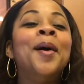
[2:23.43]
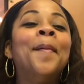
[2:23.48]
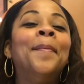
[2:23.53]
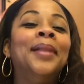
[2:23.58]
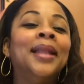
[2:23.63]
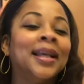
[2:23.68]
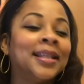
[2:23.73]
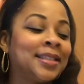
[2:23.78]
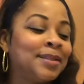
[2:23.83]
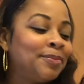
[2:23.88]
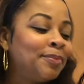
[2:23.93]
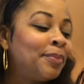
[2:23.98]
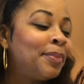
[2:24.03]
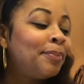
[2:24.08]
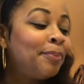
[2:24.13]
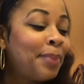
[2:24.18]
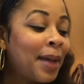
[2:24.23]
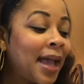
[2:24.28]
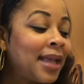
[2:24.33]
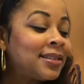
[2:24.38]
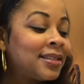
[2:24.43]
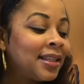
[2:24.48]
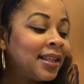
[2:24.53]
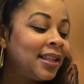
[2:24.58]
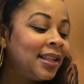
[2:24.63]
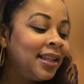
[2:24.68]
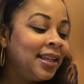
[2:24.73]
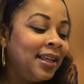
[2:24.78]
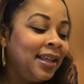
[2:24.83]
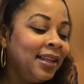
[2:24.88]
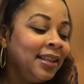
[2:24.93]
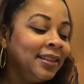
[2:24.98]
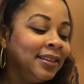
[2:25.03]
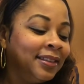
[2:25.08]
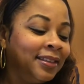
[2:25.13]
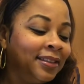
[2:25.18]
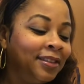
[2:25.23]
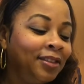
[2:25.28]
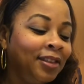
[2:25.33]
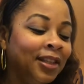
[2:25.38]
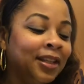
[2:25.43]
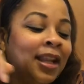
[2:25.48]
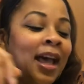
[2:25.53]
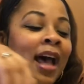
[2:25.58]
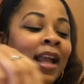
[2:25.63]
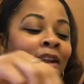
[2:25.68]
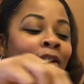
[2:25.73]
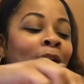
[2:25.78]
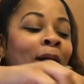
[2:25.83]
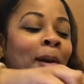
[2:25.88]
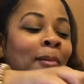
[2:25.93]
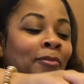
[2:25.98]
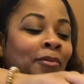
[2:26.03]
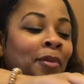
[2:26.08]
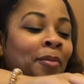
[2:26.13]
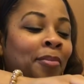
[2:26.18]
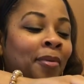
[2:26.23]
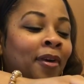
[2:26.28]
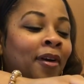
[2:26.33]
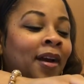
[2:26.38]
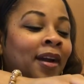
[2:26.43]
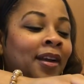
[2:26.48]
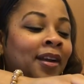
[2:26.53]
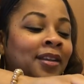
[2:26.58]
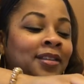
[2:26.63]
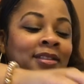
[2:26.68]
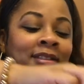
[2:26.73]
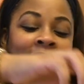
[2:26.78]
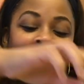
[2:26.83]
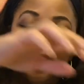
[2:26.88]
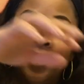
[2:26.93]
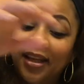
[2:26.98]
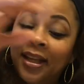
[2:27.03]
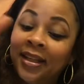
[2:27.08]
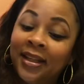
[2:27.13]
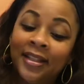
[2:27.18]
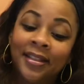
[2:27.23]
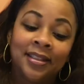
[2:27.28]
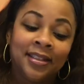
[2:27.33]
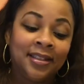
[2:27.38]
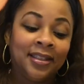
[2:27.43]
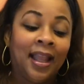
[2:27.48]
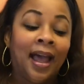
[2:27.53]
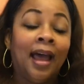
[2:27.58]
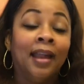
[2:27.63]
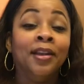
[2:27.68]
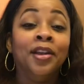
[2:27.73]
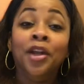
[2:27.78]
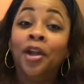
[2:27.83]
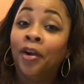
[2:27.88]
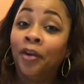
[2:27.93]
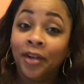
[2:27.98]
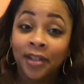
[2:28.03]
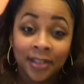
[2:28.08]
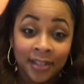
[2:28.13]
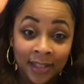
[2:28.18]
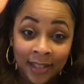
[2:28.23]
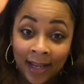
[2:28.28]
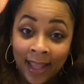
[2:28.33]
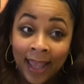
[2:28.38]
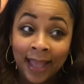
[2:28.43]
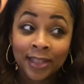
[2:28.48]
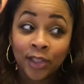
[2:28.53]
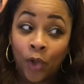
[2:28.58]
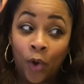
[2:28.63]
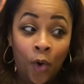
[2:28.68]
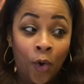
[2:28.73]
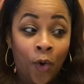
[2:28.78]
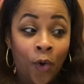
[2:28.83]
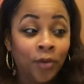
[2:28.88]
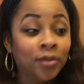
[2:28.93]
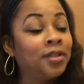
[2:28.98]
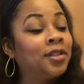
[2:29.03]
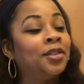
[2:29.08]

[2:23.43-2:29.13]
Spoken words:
But that's basically the not harmful part, because it is not nourishing at all.